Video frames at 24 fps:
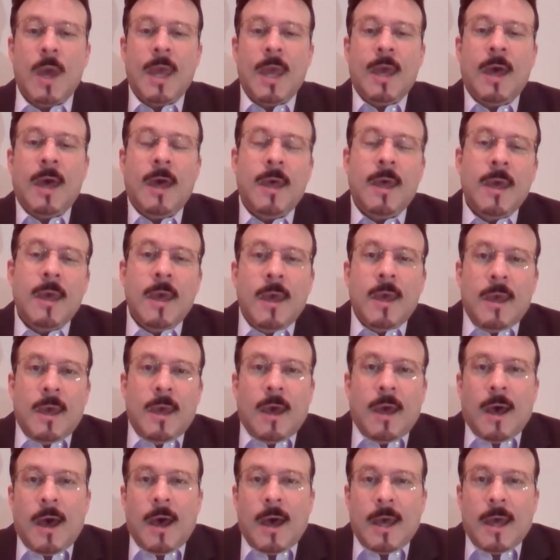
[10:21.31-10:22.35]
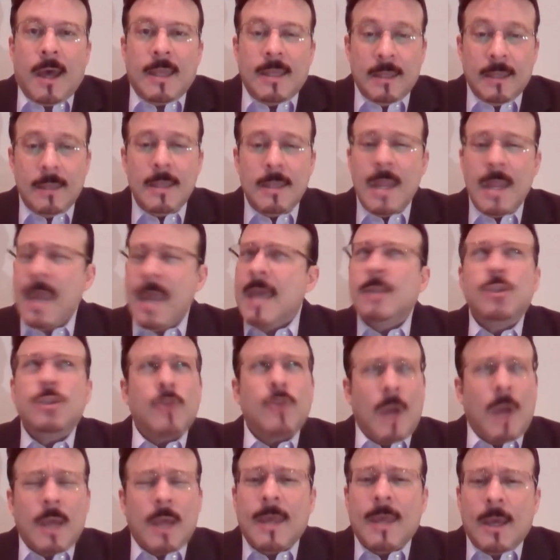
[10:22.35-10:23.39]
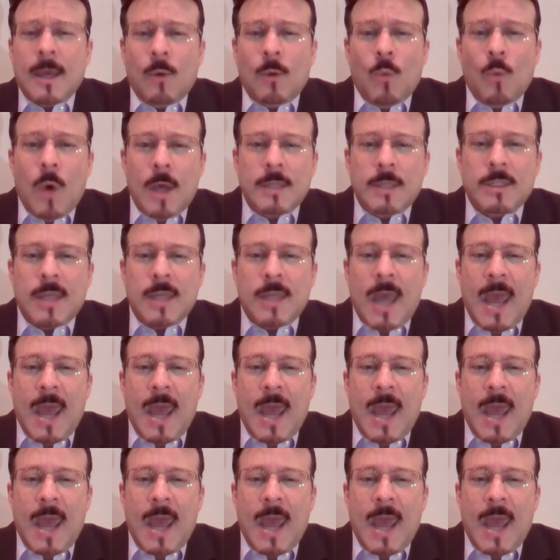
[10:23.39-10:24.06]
a knee injury, I think it was.